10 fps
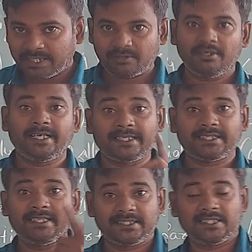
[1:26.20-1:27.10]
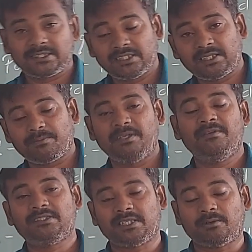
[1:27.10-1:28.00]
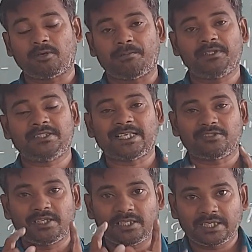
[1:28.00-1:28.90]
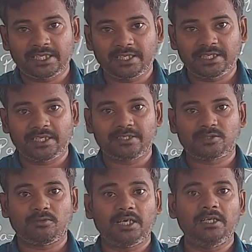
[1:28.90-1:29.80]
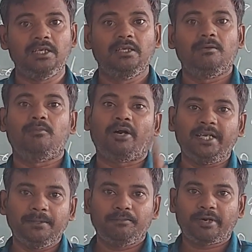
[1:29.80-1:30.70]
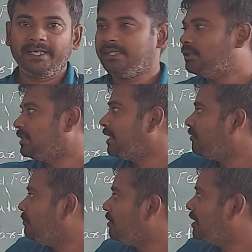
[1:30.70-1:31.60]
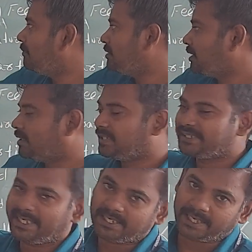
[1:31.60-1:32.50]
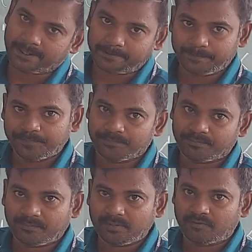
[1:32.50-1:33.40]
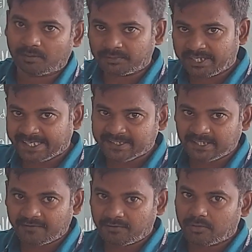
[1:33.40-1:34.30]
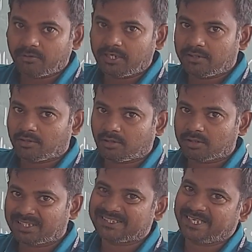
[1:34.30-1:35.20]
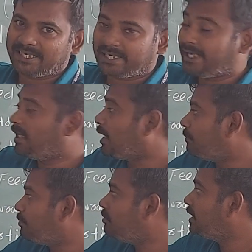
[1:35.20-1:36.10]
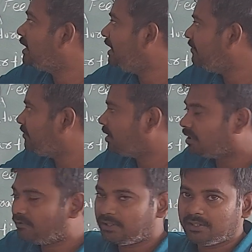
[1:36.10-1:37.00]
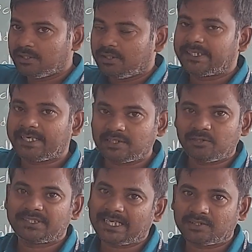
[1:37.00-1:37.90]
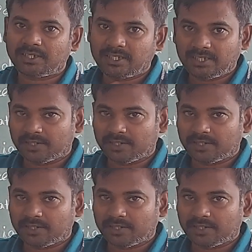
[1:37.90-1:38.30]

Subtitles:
liquid, as I discussed in the previous topic, the saturated liquid indicates your boiling point, that will be comes under the straight line. From the XF, you are going to draw the straight line up to the leaf curve, that is your saturated